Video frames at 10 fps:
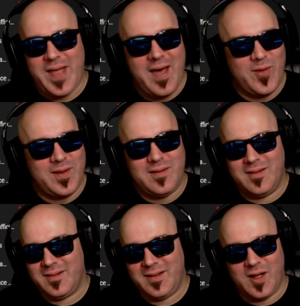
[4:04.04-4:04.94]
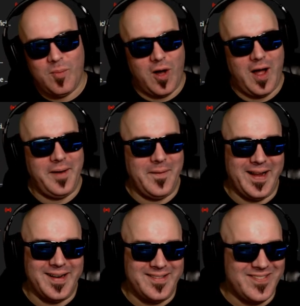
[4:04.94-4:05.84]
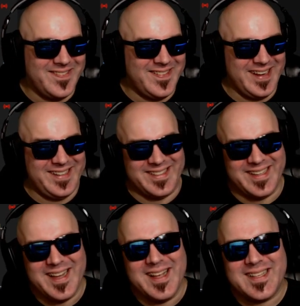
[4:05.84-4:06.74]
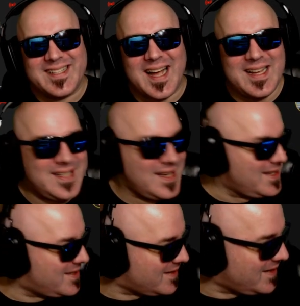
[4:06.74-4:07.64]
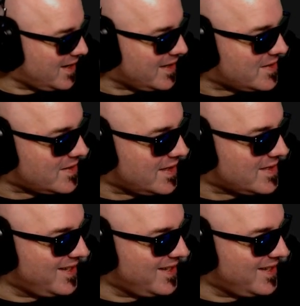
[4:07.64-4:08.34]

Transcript: Evan. Come on, man. Sky says, here, let's